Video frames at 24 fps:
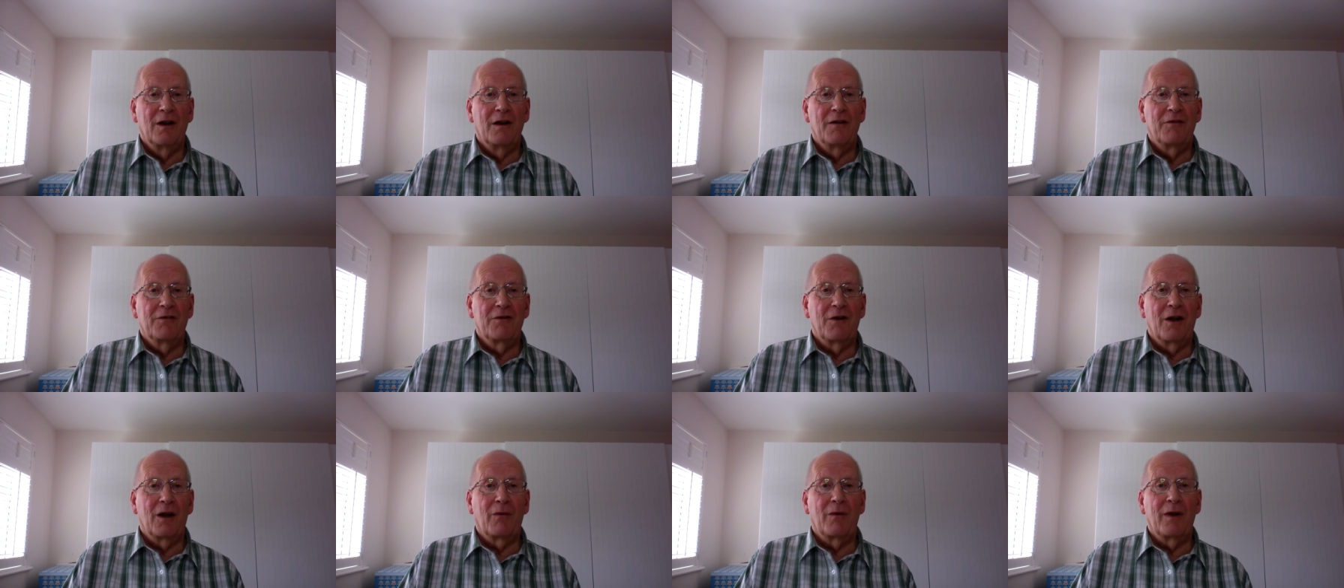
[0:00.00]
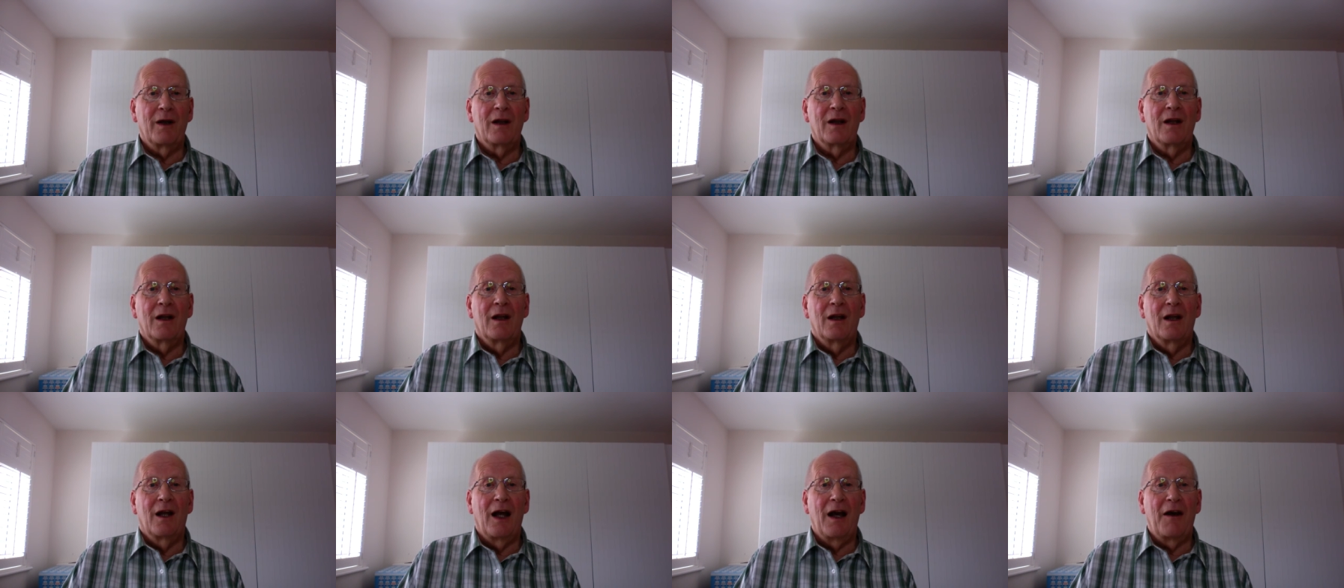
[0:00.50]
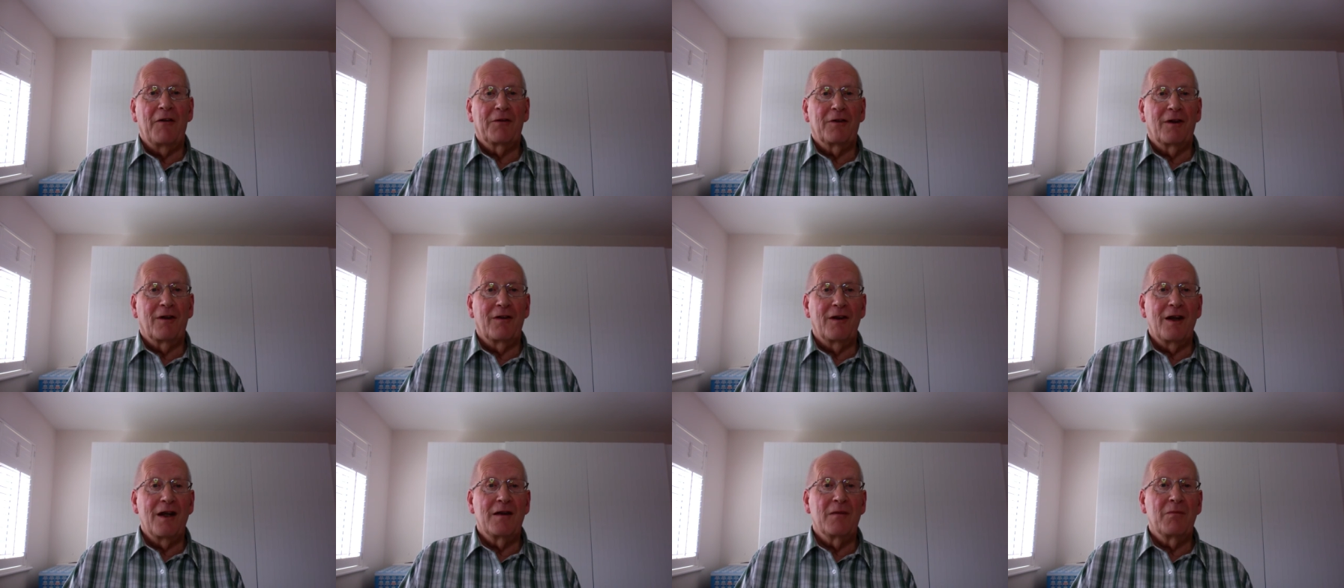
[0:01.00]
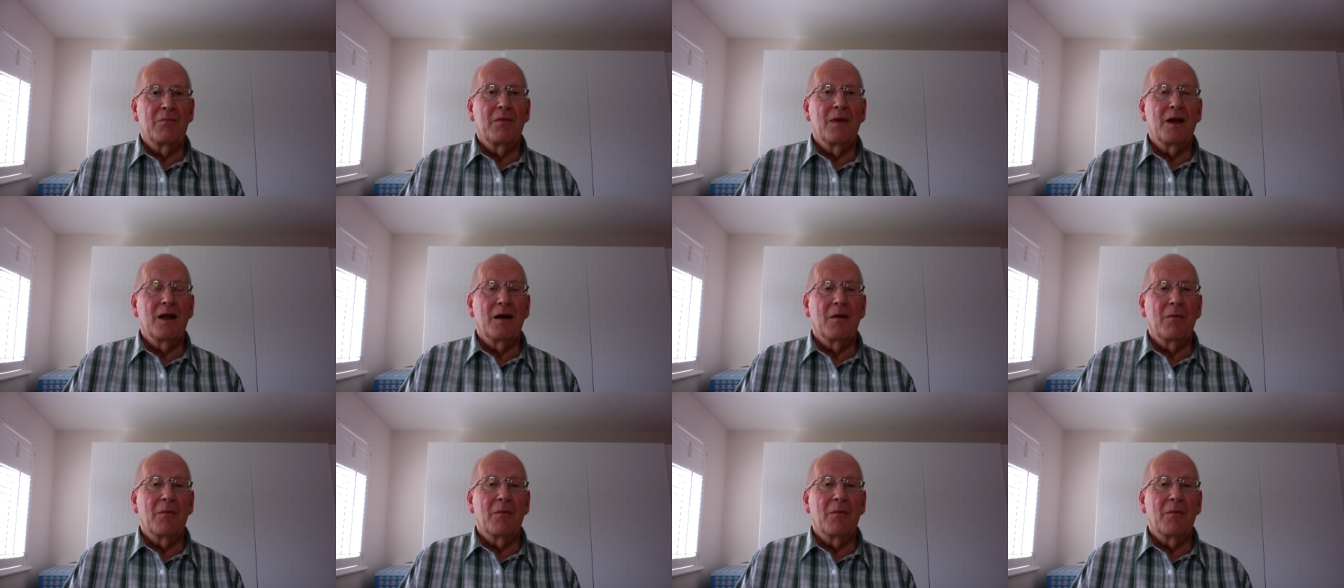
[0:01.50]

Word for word: following after these mere